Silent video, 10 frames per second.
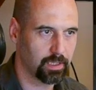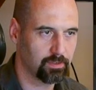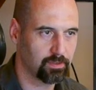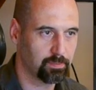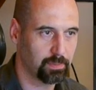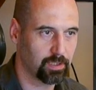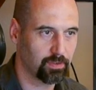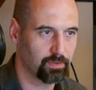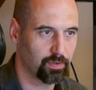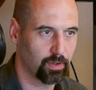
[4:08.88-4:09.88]
That's
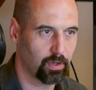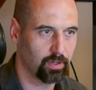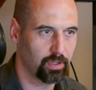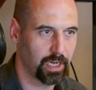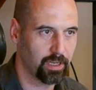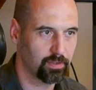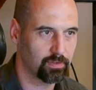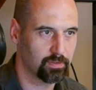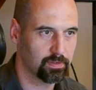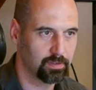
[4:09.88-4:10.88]
because of your long
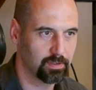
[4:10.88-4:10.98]
nails.